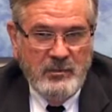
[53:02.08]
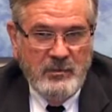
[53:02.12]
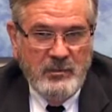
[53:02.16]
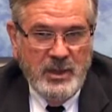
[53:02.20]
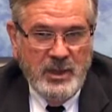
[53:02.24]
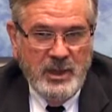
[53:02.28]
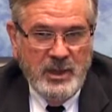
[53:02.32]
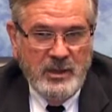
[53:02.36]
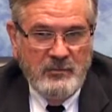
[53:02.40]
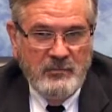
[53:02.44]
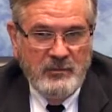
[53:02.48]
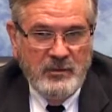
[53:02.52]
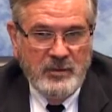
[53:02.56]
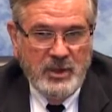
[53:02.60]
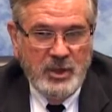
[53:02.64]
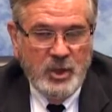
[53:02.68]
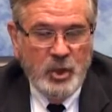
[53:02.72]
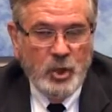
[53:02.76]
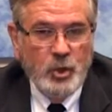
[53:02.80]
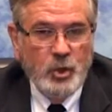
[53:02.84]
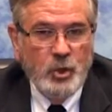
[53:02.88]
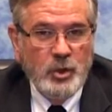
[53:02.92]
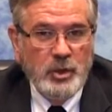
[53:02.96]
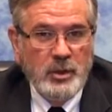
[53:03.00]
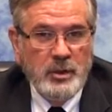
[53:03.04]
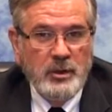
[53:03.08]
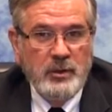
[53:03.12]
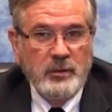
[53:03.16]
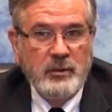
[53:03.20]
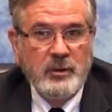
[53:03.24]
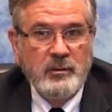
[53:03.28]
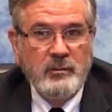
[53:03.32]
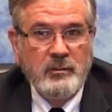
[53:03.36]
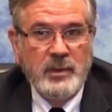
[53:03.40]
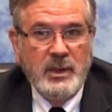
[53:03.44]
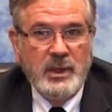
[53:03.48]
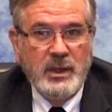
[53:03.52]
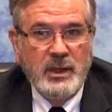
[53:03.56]
made very clear to
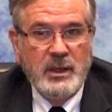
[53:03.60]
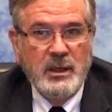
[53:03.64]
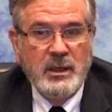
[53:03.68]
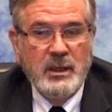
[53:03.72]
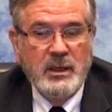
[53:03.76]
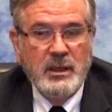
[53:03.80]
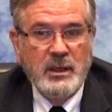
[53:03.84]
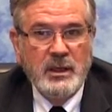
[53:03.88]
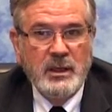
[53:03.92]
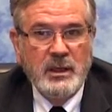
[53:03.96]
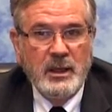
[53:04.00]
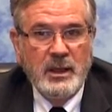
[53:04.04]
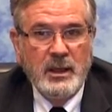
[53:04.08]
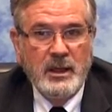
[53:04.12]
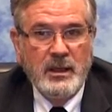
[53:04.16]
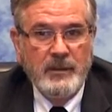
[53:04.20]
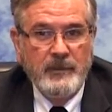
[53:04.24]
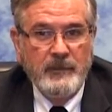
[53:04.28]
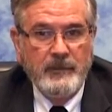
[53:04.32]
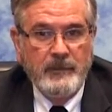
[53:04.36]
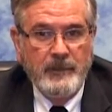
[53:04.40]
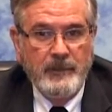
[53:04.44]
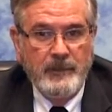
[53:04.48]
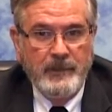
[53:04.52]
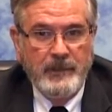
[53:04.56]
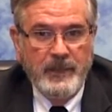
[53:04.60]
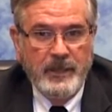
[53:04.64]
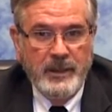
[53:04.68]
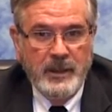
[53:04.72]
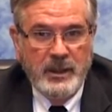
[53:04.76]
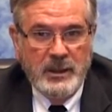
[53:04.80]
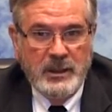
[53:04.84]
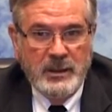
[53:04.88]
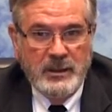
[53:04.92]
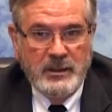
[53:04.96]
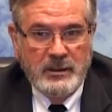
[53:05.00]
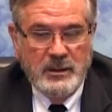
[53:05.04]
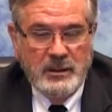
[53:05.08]
me
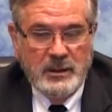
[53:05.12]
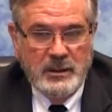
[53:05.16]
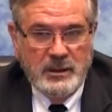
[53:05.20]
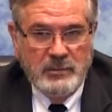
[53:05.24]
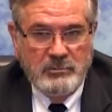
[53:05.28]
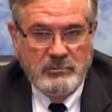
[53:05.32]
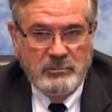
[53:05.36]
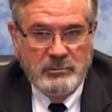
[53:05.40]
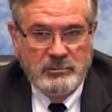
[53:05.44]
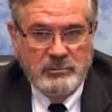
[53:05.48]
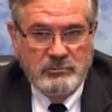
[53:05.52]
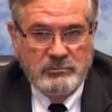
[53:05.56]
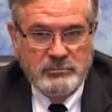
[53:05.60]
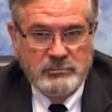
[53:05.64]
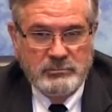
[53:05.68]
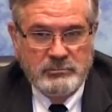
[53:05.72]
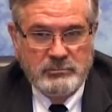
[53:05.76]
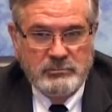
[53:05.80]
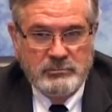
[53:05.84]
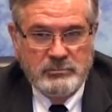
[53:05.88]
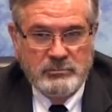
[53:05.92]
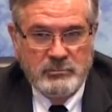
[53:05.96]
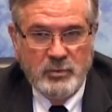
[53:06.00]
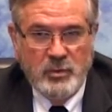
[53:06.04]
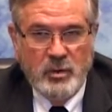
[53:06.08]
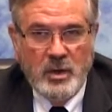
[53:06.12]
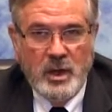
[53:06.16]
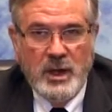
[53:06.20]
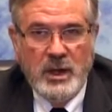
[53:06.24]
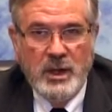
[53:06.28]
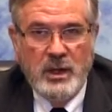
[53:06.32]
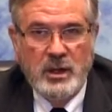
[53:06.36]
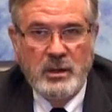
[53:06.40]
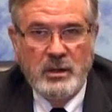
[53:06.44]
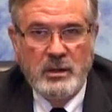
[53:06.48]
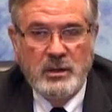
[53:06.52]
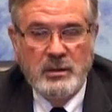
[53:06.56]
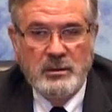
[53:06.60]
in the
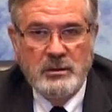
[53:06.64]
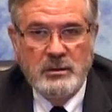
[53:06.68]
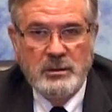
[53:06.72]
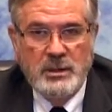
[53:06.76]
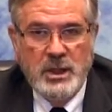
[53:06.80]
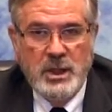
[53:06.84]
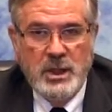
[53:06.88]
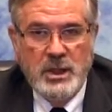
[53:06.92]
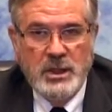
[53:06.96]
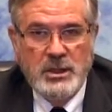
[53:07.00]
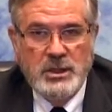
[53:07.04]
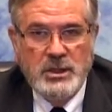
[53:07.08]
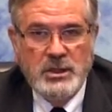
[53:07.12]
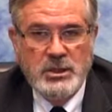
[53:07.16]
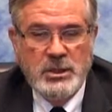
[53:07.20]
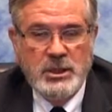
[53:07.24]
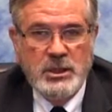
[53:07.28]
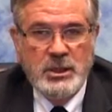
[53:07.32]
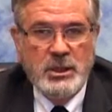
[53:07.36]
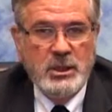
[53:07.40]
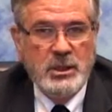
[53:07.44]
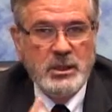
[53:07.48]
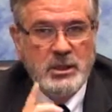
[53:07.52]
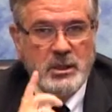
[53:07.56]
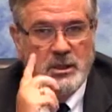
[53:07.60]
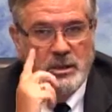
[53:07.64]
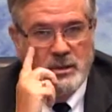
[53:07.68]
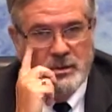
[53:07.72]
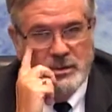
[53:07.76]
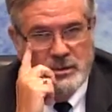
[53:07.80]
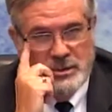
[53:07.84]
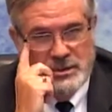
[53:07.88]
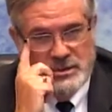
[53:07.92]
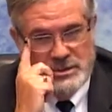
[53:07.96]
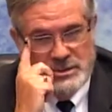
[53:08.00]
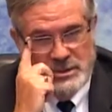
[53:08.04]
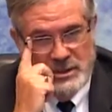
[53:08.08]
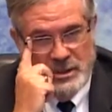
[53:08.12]
prior year
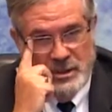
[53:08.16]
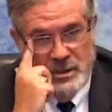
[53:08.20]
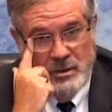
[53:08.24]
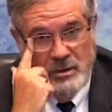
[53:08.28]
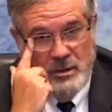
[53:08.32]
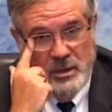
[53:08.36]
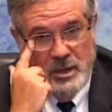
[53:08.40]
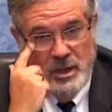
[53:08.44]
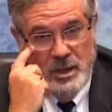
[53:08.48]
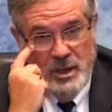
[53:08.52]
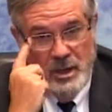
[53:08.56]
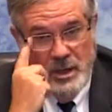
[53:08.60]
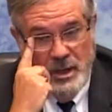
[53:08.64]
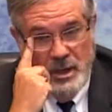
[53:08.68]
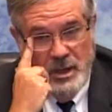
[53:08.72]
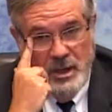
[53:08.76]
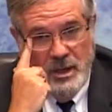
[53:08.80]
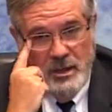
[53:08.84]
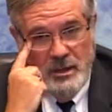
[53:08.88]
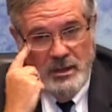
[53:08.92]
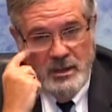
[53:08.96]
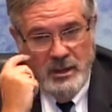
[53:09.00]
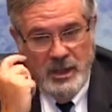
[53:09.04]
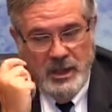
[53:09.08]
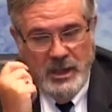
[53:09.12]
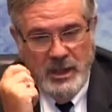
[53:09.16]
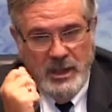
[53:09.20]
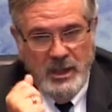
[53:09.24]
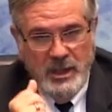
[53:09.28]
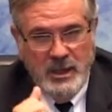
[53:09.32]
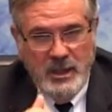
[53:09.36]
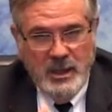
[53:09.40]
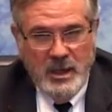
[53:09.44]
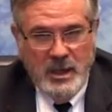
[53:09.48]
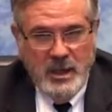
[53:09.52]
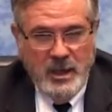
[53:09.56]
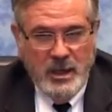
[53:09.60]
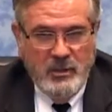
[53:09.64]
or so that
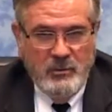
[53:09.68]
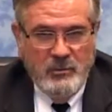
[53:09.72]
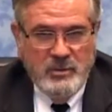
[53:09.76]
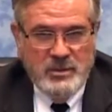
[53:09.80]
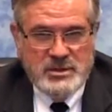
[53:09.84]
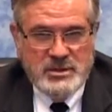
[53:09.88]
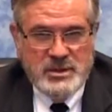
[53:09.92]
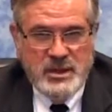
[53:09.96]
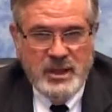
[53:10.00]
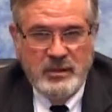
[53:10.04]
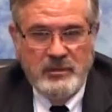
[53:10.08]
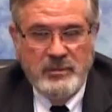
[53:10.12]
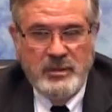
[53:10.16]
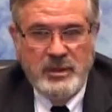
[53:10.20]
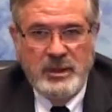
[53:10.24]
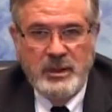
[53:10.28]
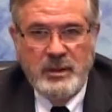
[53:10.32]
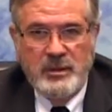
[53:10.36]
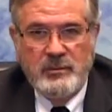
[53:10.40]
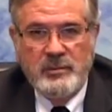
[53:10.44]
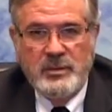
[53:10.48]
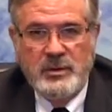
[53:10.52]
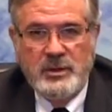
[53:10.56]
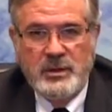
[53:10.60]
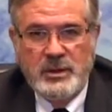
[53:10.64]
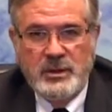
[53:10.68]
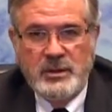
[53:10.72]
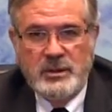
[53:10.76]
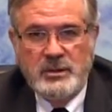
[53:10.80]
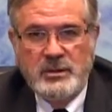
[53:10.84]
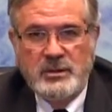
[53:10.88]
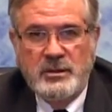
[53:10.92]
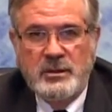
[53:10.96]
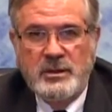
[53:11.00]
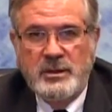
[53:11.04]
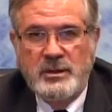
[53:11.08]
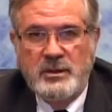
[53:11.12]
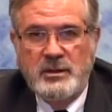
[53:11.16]
I was not being a
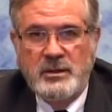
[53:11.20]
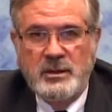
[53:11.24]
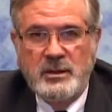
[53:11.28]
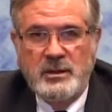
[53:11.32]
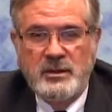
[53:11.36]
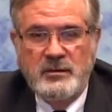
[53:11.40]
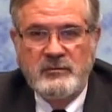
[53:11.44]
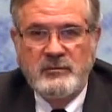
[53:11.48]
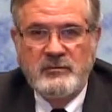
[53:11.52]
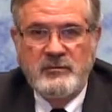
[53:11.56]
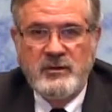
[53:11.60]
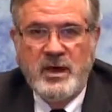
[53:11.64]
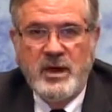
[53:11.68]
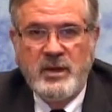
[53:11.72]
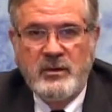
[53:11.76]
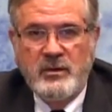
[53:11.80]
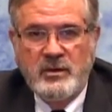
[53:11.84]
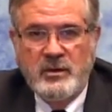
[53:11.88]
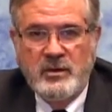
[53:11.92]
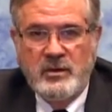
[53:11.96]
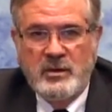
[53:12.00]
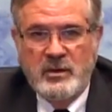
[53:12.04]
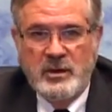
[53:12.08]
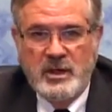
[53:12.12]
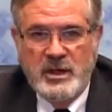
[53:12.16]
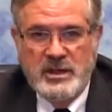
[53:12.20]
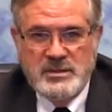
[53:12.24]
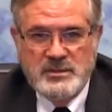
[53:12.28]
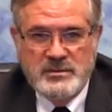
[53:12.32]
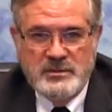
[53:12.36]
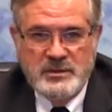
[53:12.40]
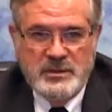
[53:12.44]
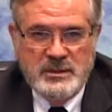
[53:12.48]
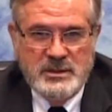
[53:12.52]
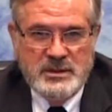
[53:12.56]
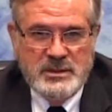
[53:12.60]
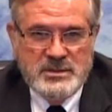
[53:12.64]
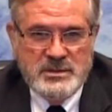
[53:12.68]
particularly good father or
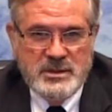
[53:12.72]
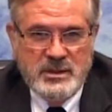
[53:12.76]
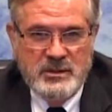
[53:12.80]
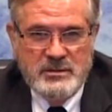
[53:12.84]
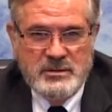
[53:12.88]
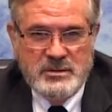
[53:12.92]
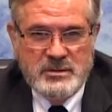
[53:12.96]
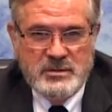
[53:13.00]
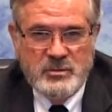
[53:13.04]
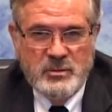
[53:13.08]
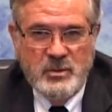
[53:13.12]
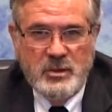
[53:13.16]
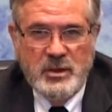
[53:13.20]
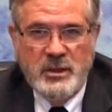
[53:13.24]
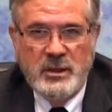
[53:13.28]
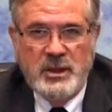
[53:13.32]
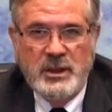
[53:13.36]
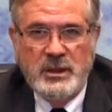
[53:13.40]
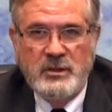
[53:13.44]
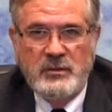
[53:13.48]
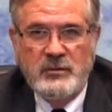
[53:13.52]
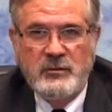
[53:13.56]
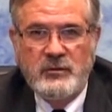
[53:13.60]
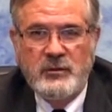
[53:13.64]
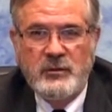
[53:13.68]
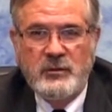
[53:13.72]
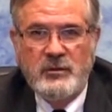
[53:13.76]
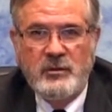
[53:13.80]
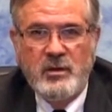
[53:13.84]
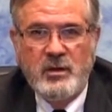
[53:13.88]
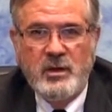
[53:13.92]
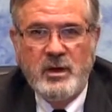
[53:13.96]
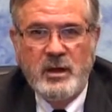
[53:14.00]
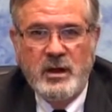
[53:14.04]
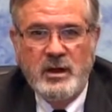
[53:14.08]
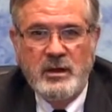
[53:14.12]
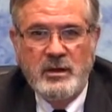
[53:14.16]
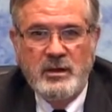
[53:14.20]
husband because I was working too
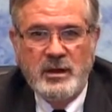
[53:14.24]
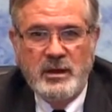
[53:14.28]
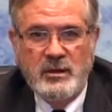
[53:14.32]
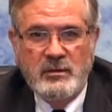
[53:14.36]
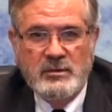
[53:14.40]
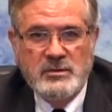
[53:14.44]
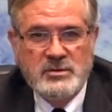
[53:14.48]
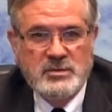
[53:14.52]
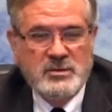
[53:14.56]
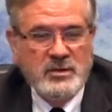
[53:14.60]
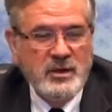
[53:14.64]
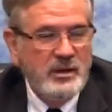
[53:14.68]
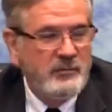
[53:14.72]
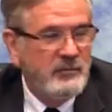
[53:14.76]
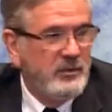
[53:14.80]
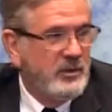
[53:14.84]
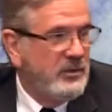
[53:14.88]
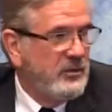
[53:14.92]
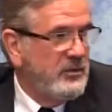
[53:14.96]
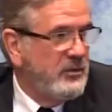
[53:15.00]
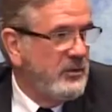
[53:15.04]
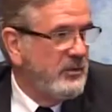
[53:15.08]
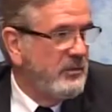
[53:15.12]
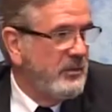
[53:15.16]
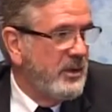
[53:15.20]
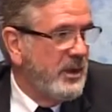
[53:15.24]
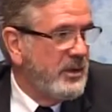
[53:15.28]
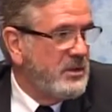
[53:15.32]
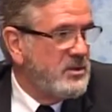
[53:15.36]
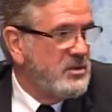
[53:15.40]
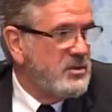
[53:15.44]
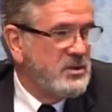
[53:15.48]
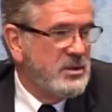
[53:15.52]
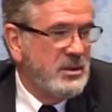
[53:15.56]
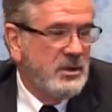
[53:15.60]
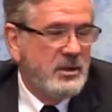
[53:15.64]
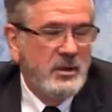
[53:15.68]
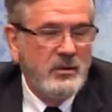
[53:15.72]
hard and I was traveling too
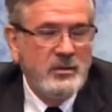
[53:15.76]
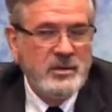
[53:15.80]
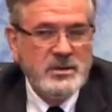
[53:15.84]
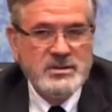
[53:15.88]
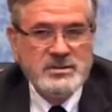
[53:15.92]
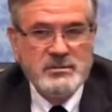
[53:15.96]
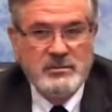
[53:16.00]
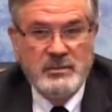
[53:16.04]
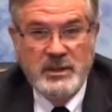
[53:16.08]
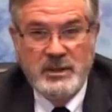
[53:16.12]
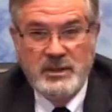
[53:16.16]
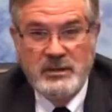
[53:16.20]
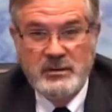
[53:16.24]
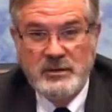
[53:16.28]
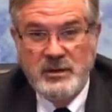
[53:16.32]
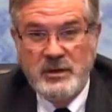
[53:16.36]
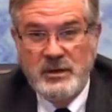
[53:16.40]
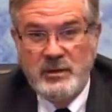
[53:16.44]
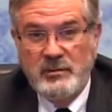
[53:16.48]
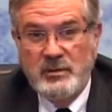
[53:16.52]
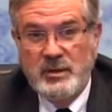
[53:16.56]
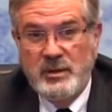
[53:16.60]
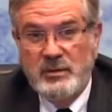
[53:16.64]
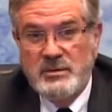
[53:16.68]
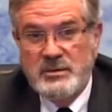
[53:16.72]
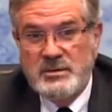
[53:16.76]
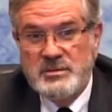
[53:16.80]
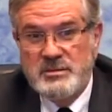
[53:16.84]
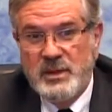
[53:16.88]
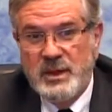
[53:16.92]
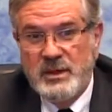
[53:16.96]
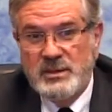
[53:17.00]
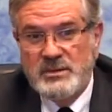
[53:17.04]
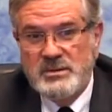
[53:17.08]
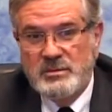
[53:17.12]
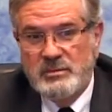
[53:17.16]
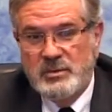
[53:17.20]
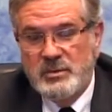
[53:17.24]
much and I wasn't being terribly
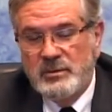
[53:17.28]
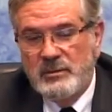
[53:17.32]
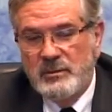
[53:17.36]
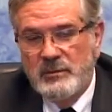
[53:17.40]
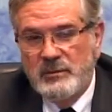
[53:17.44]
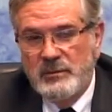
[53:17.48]
responsible.